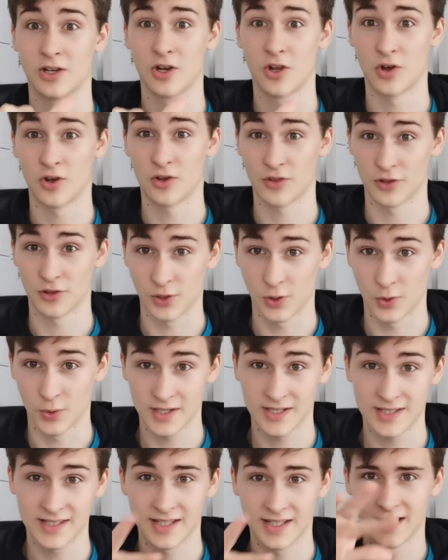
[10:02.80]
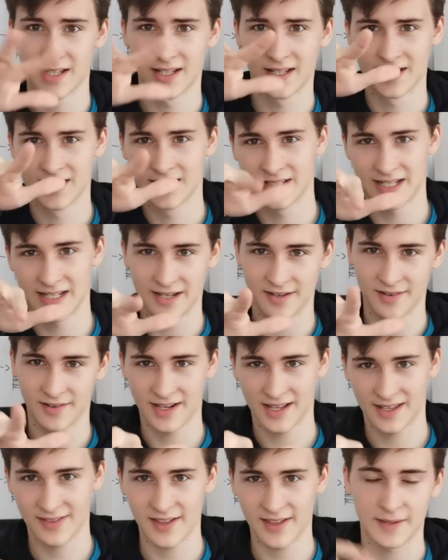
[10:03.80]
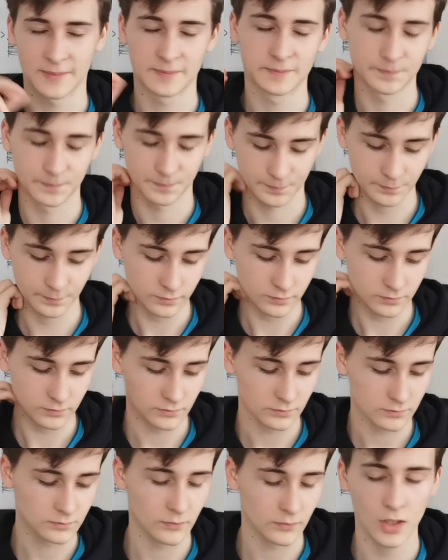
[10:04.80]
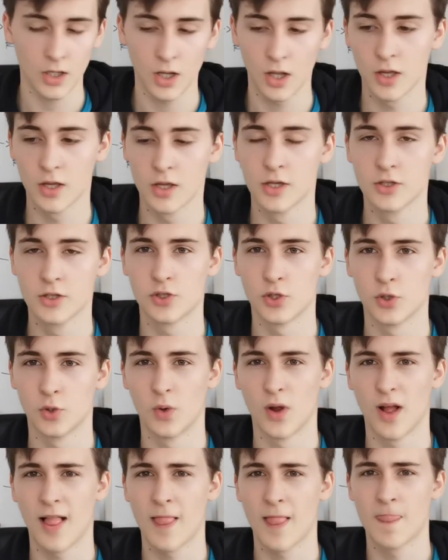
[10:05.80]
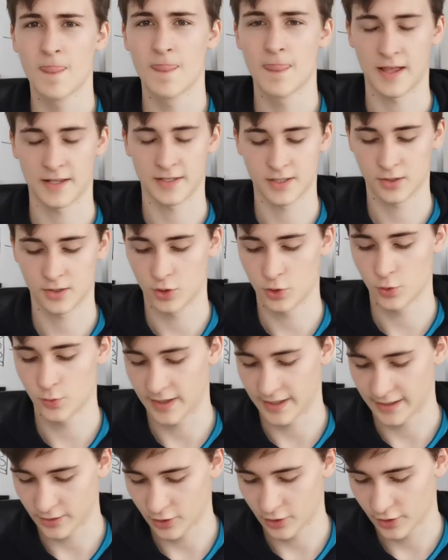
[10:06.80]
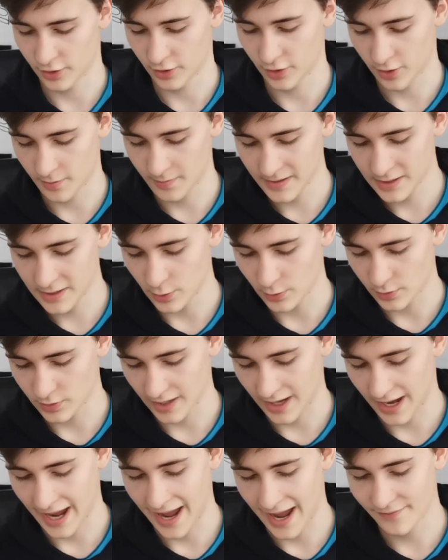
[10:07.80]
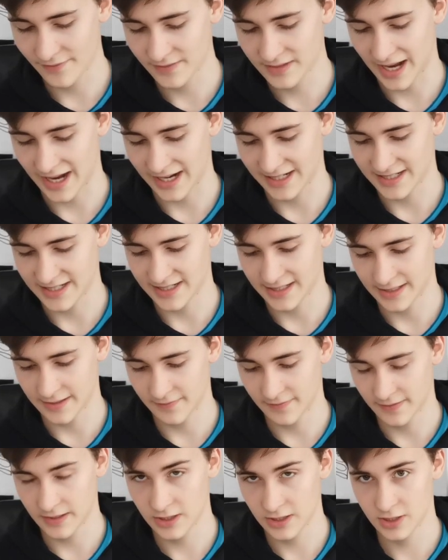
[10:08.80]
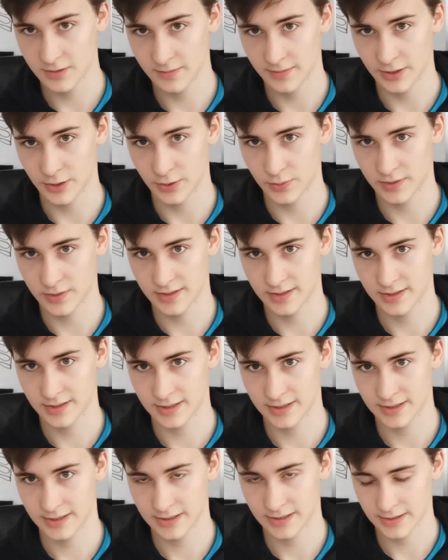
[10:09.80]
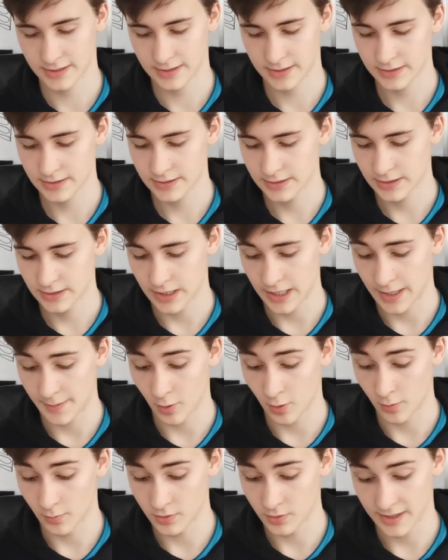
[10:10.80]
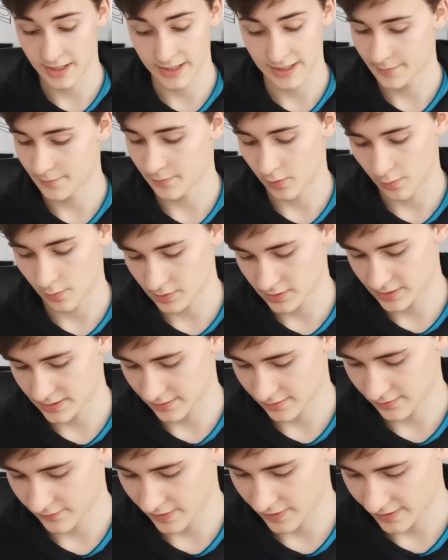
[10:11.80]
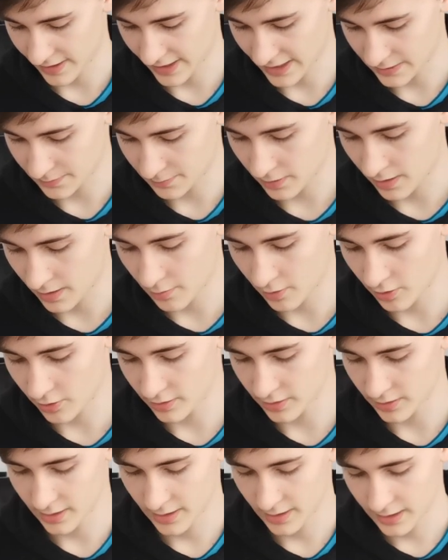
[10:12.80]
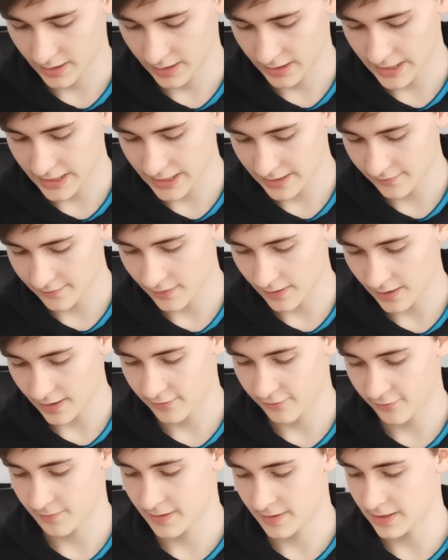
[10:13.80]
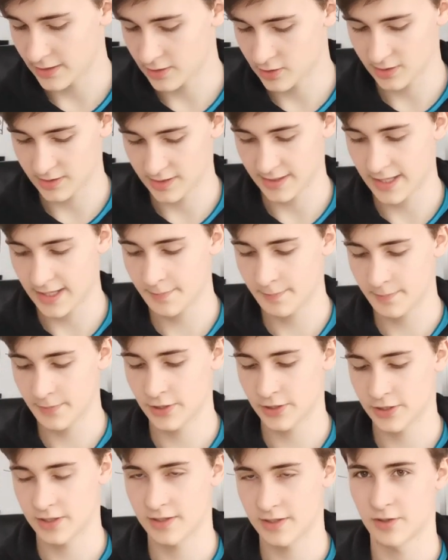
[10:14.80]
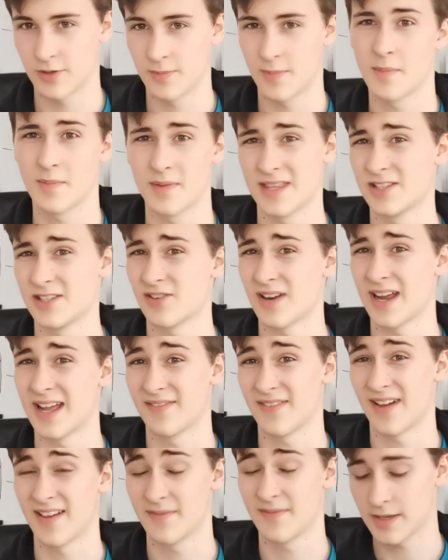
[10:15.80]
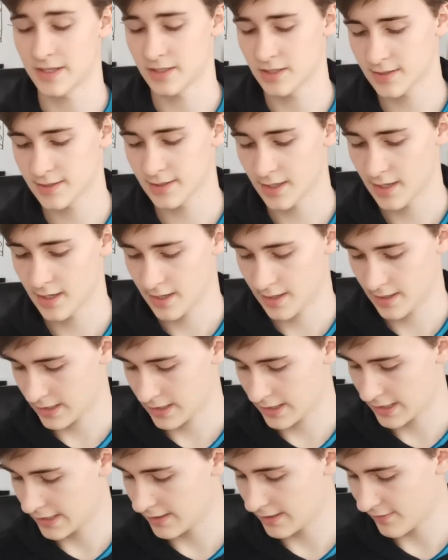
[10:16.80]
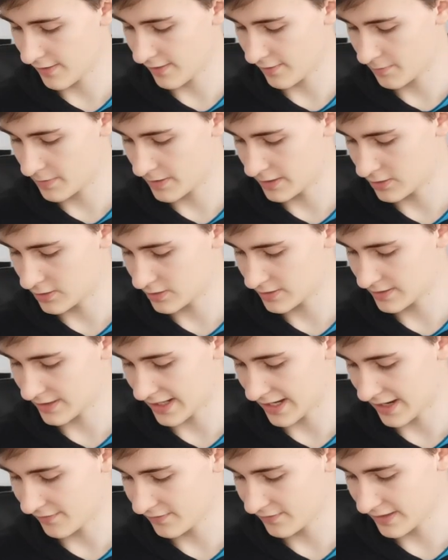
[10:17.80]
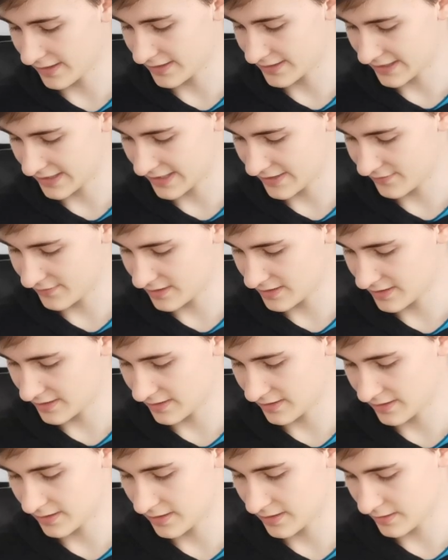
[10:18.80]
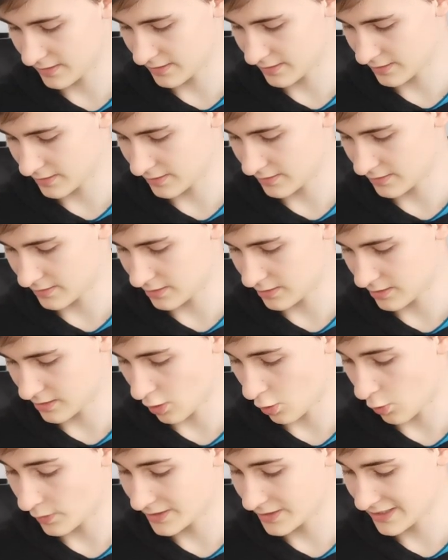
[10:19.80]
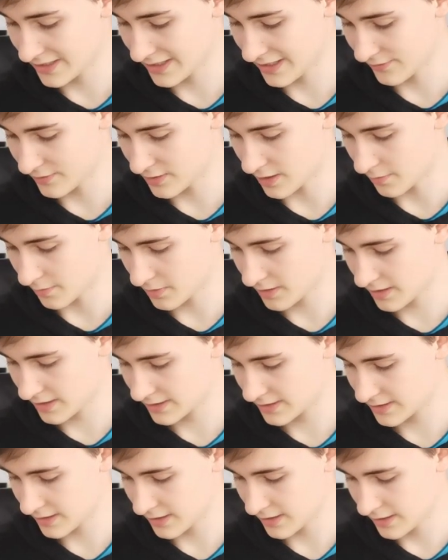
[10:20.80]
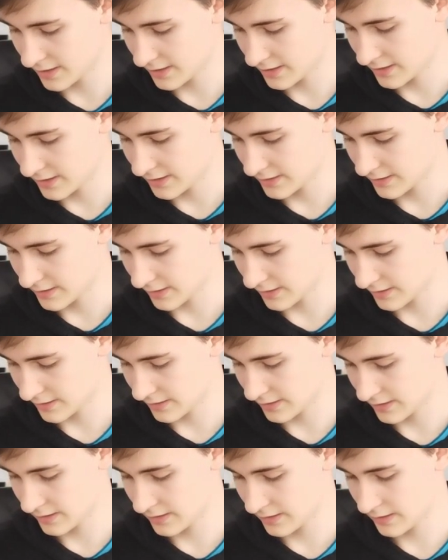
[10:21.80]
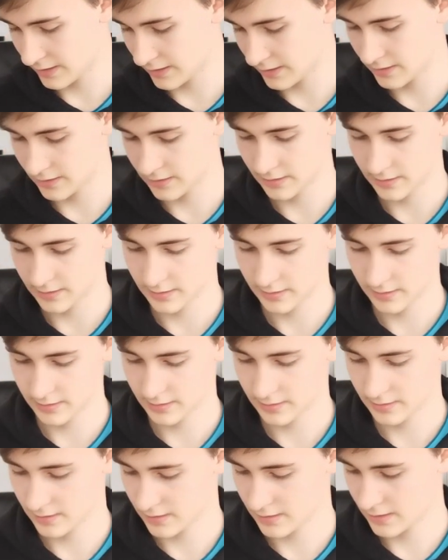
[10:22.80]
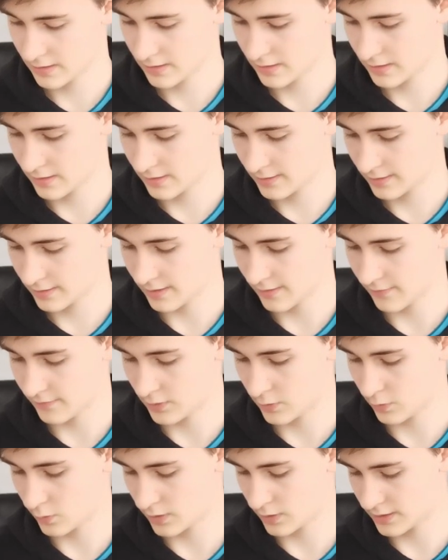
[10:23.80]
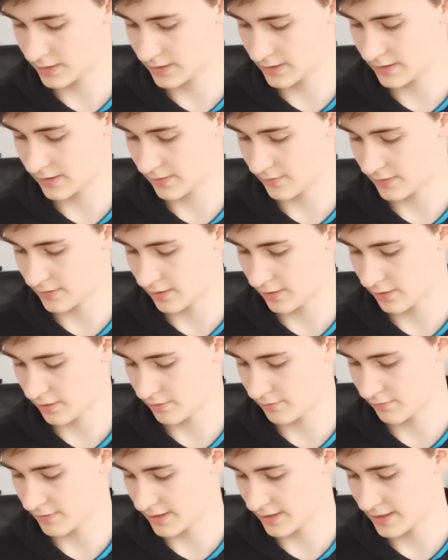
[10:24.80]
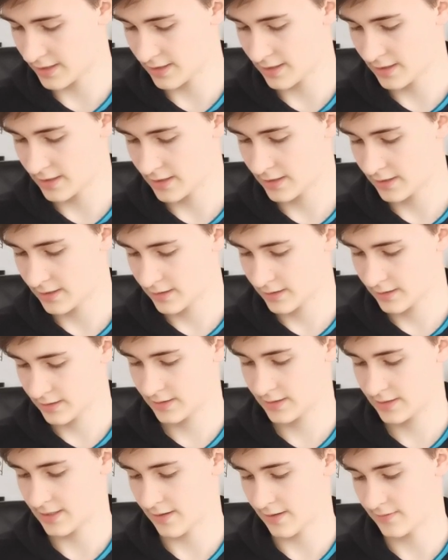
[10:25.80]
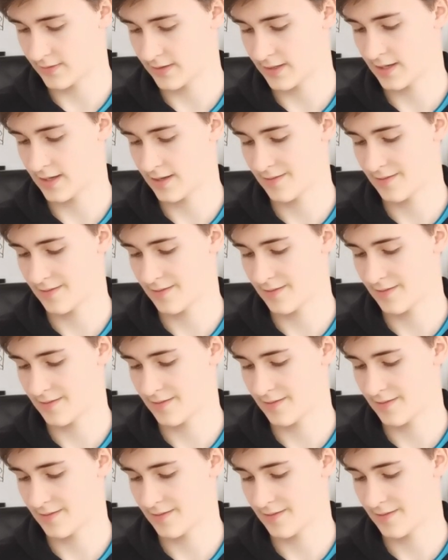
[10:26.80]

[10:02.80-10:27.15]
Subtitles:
along the course, tiered like that. So that's a good thing. Now, how many notes? I haven't actually finished my notes yet. I'm almost at the very end, but I'm on 85 pages in that book. And I remember these are A5 pages. 85 pages. I haven't, did I even, oh, I didn't even number these. 60, 71, 73, 70,